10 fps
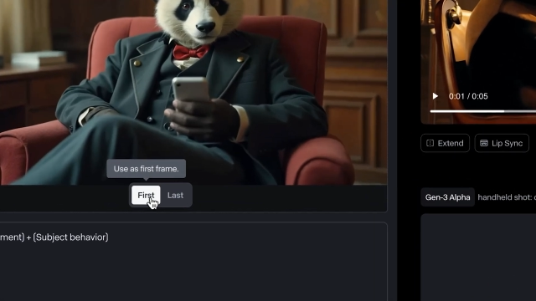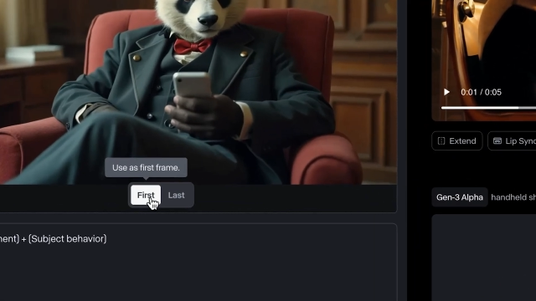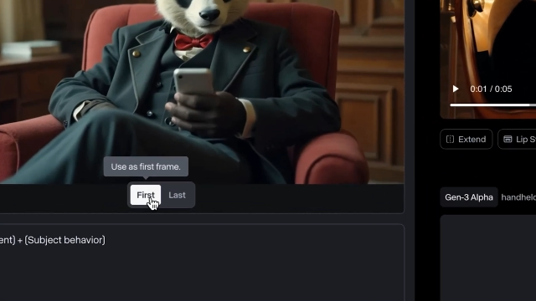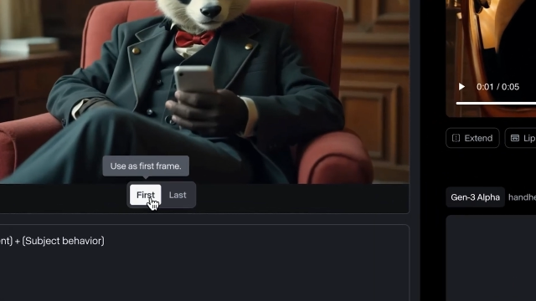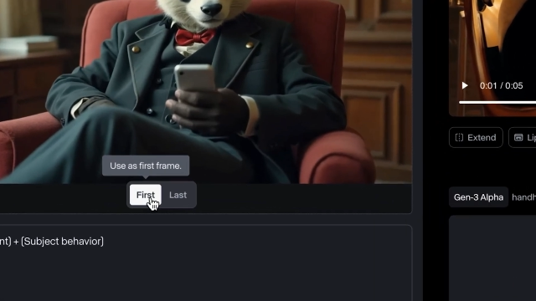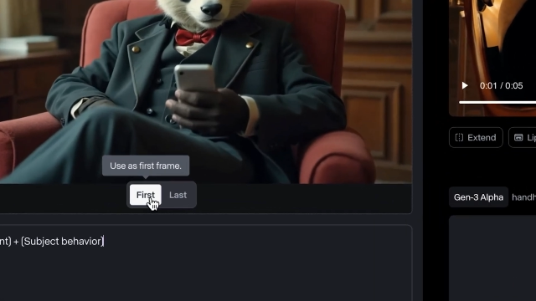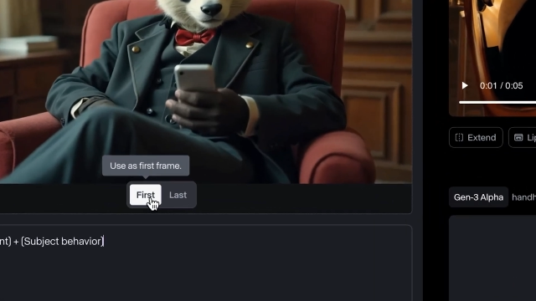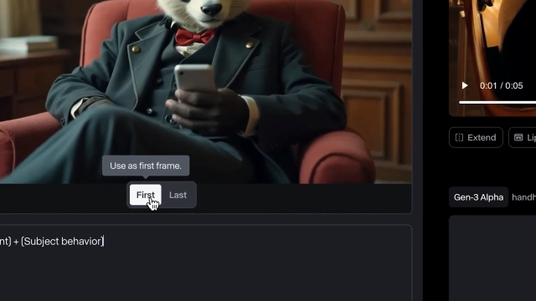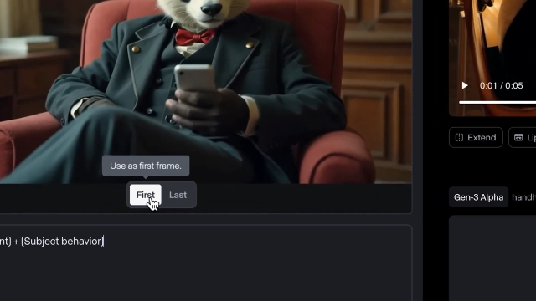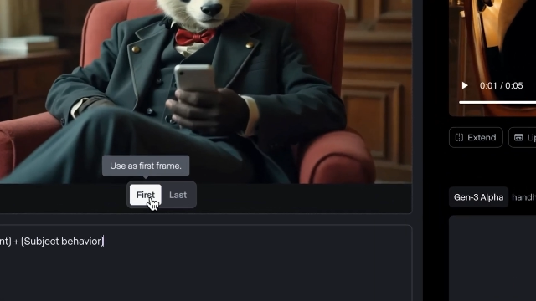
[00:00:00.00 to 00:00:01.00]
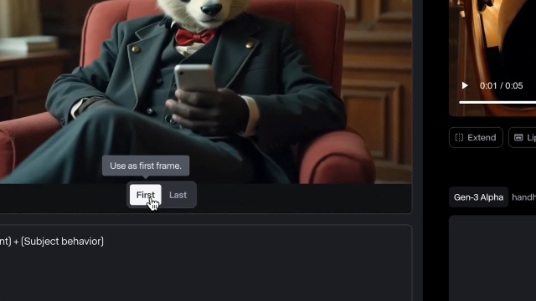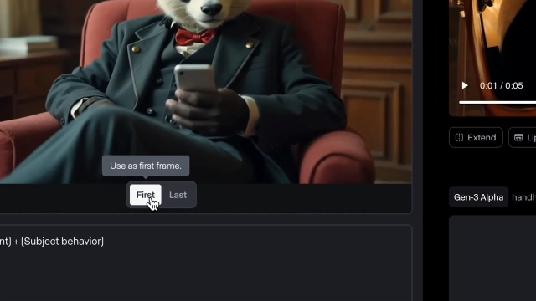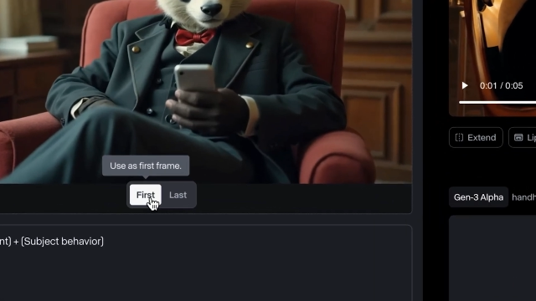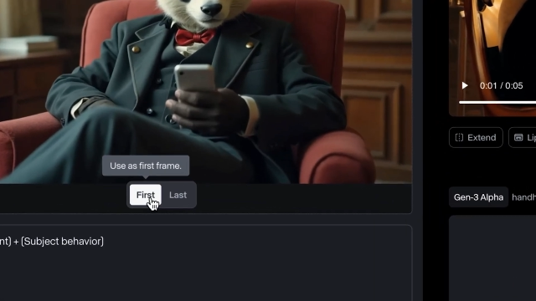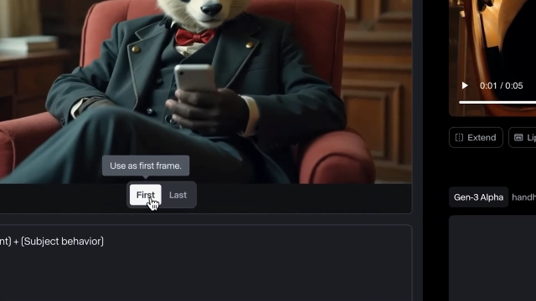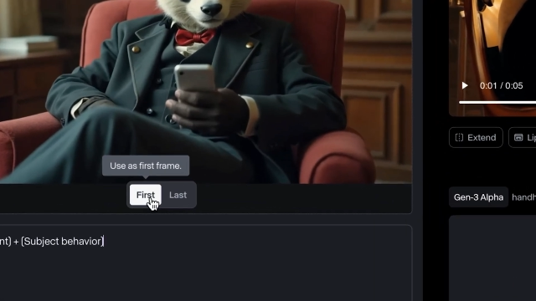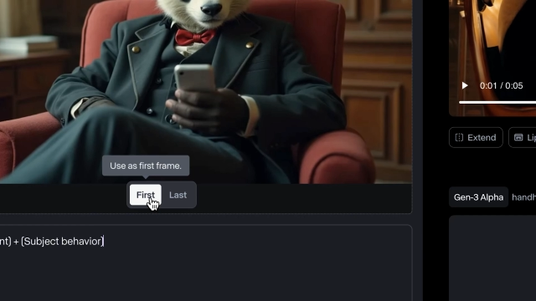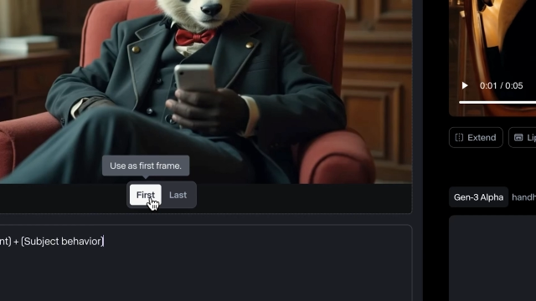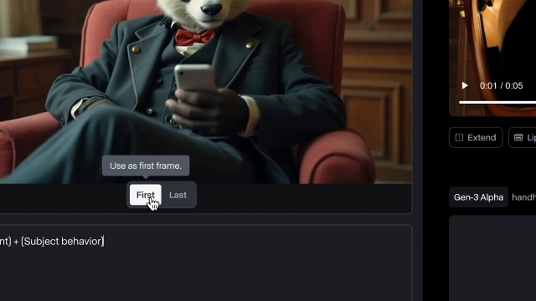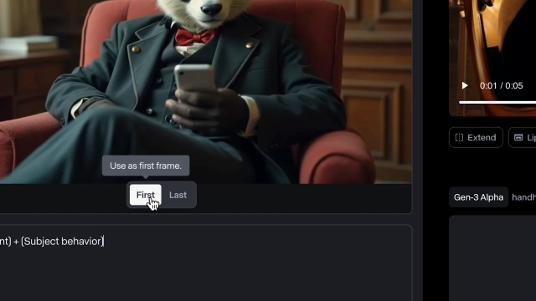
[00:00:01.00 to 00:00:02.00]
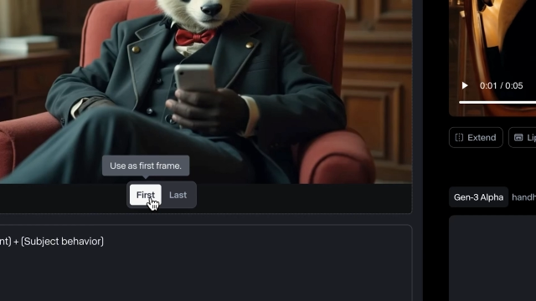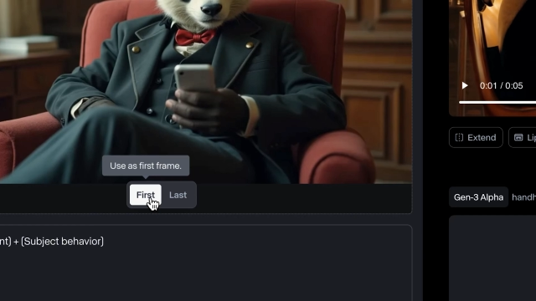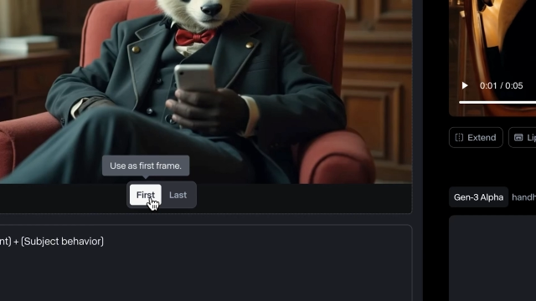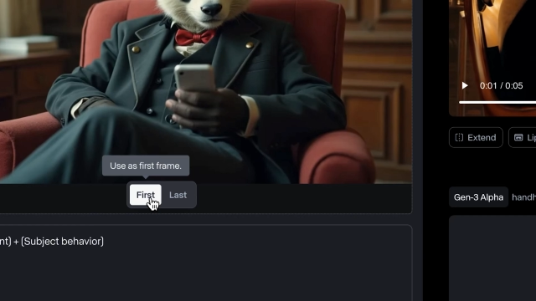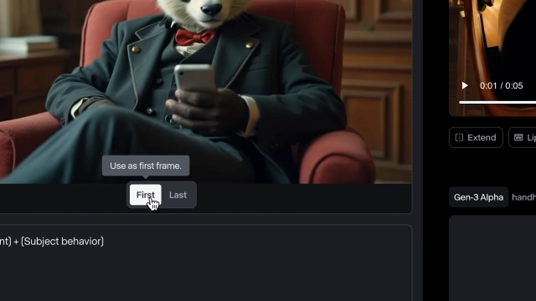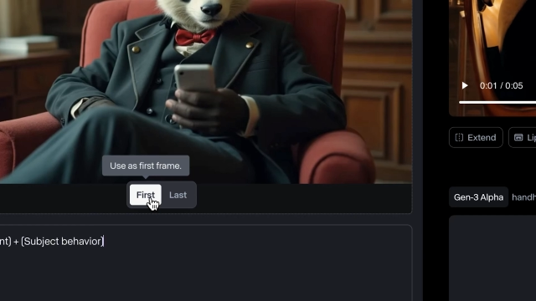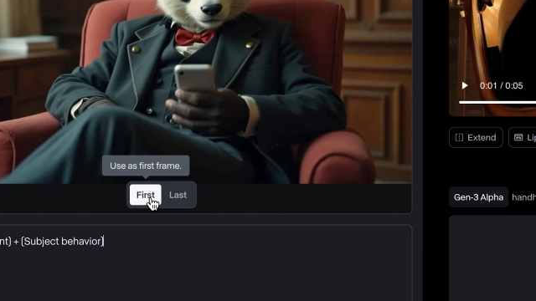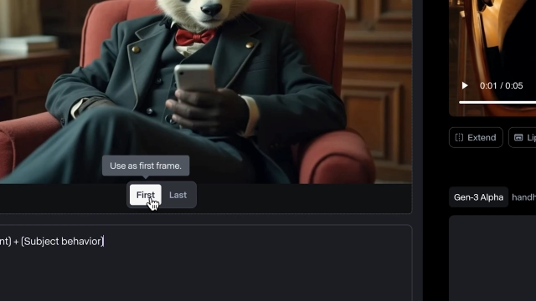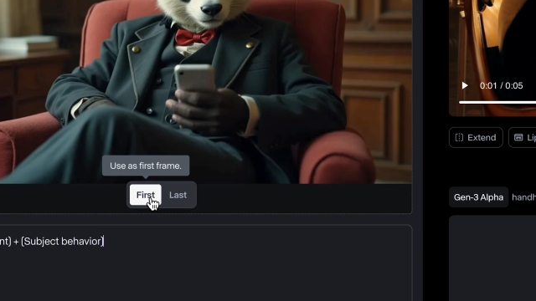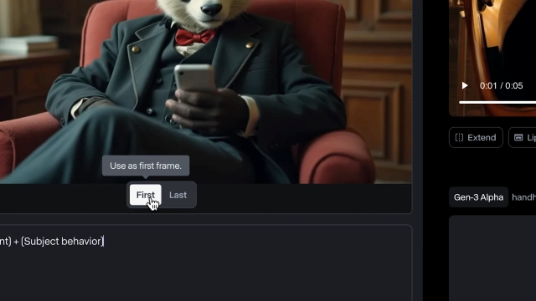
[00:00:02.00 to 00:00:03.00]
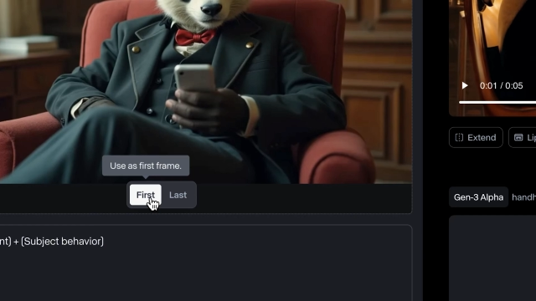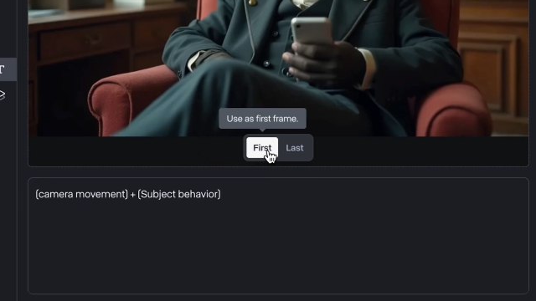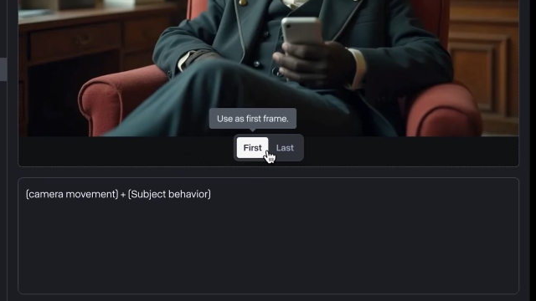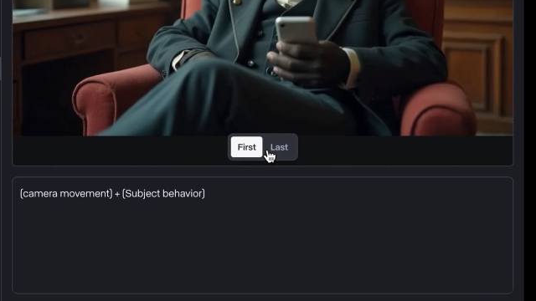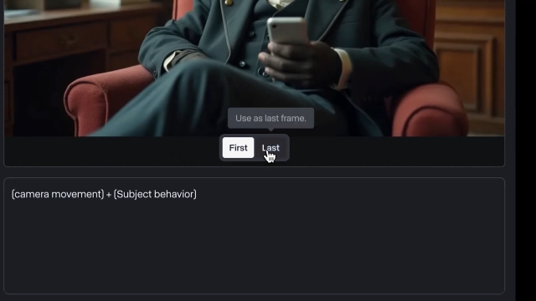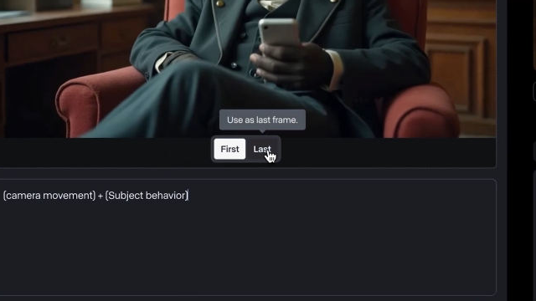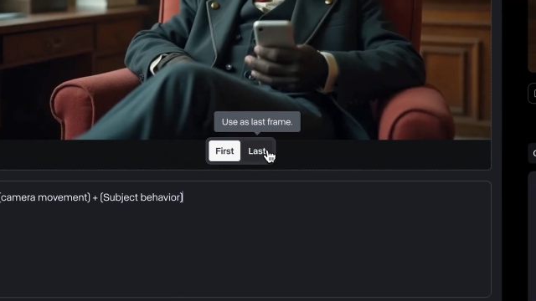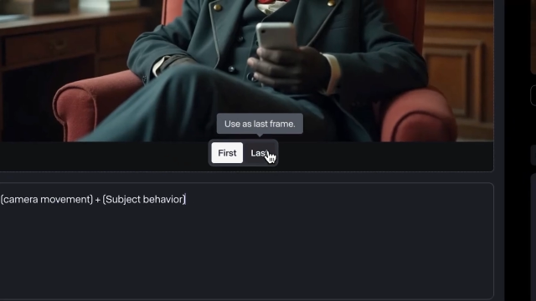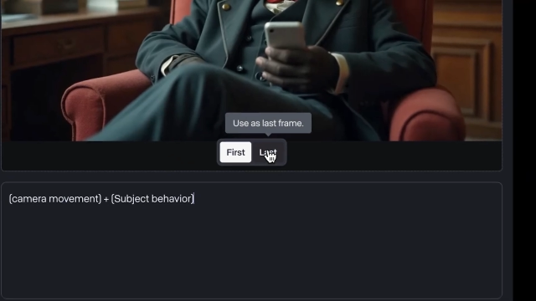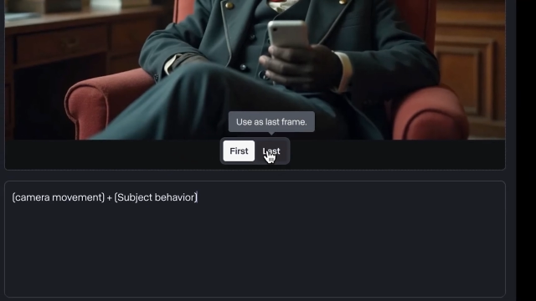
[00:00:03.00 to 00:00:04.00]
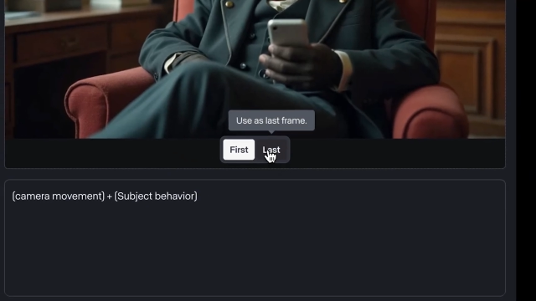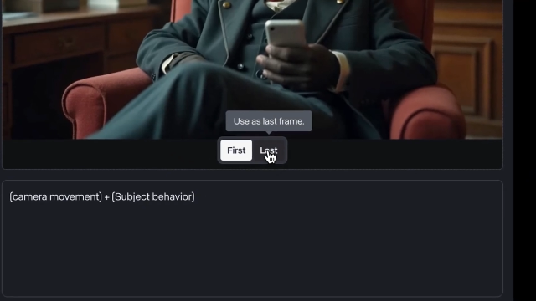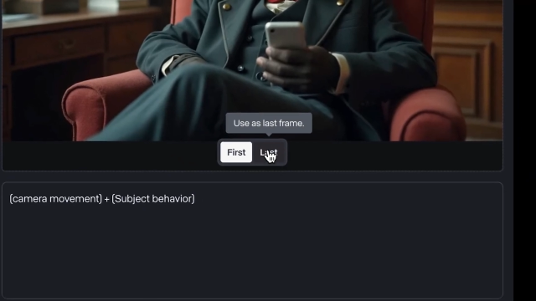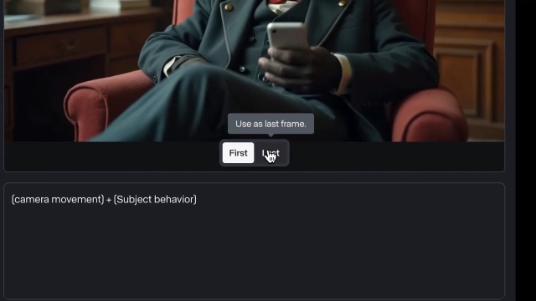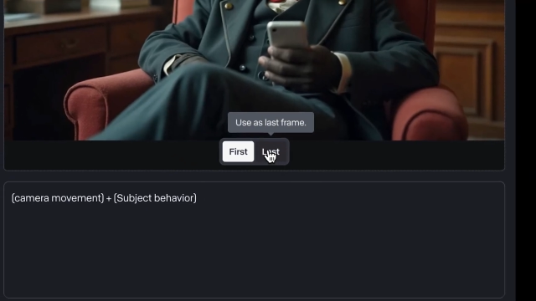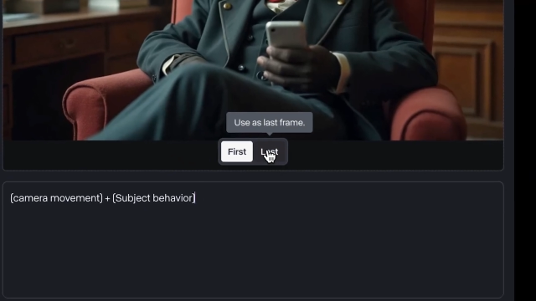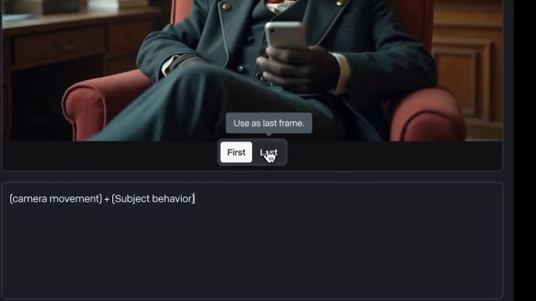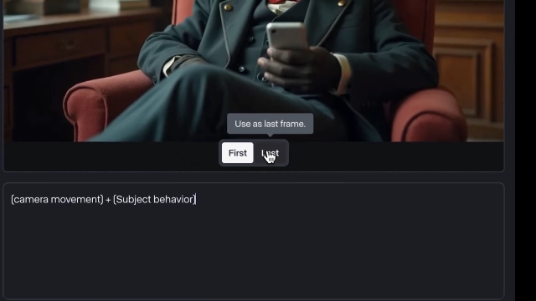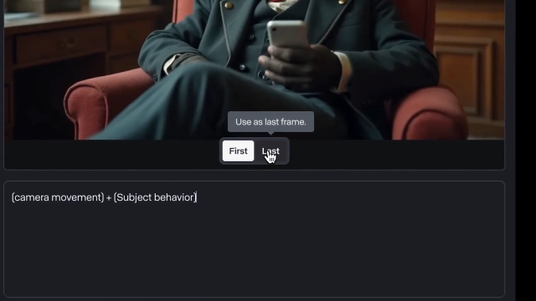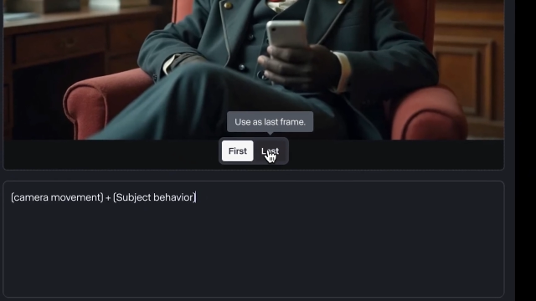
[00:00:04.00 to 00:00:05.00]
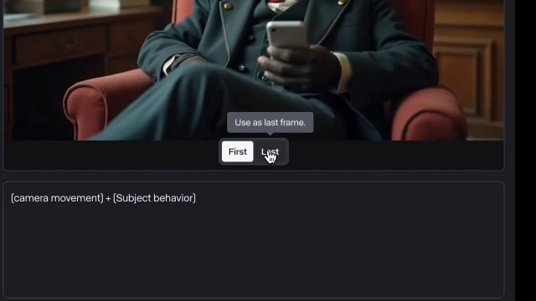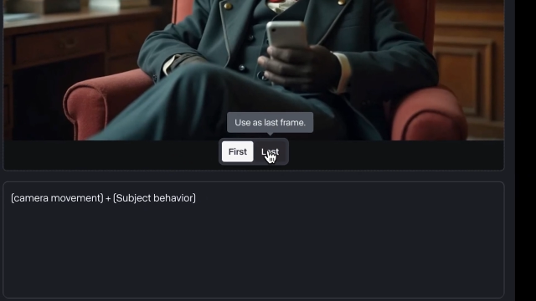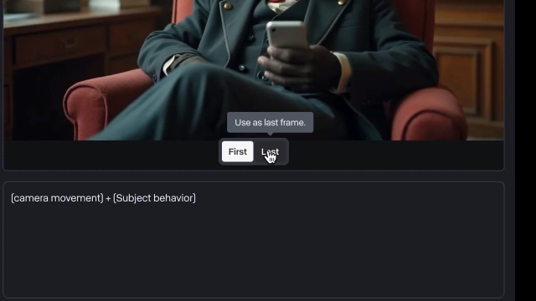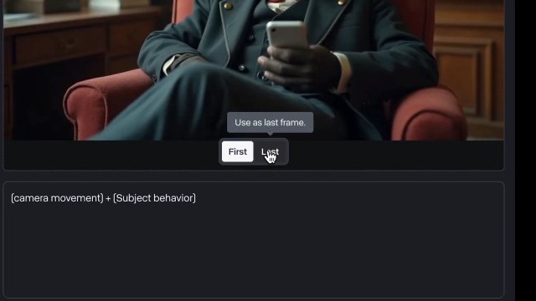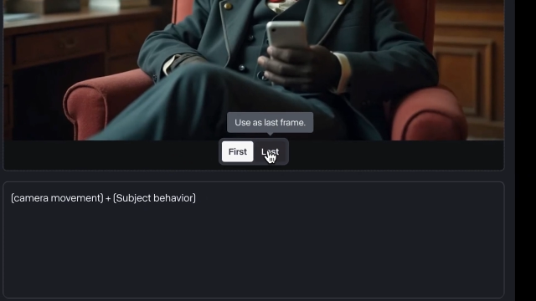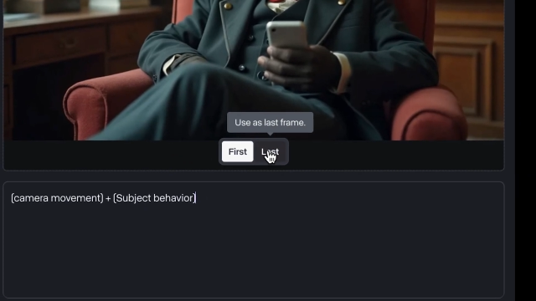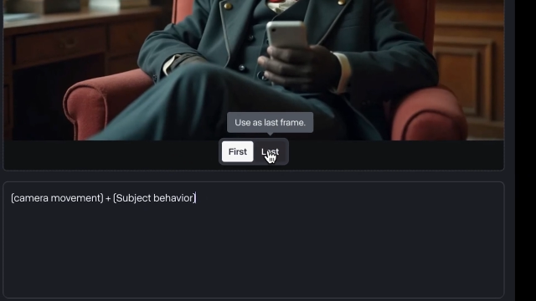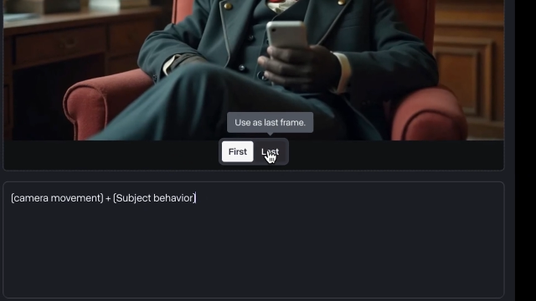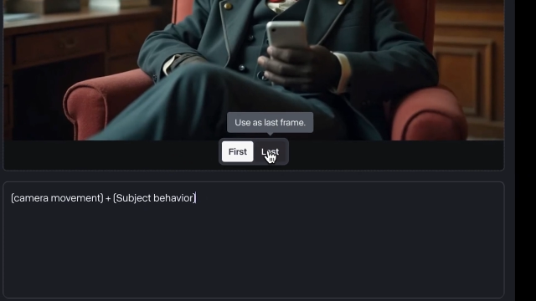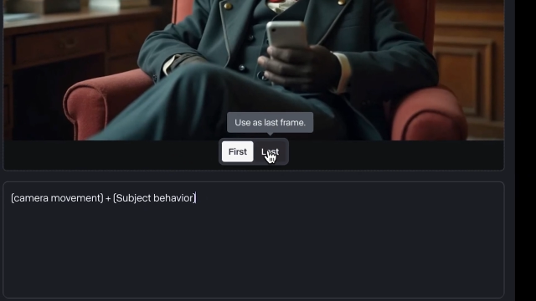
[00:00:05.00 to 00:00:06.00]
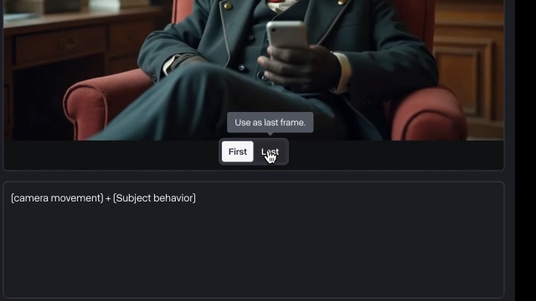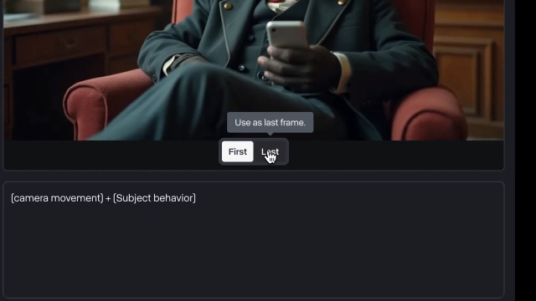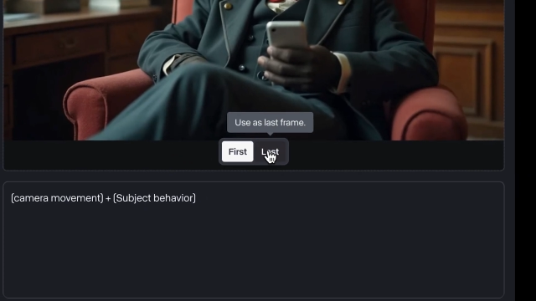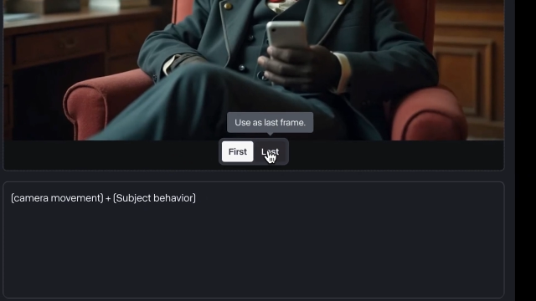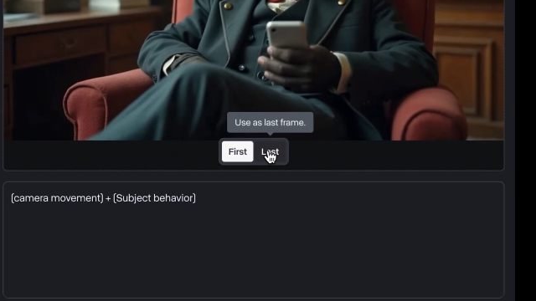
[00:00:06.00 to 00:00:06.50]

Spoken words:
No face is visible, so there are no lips to read.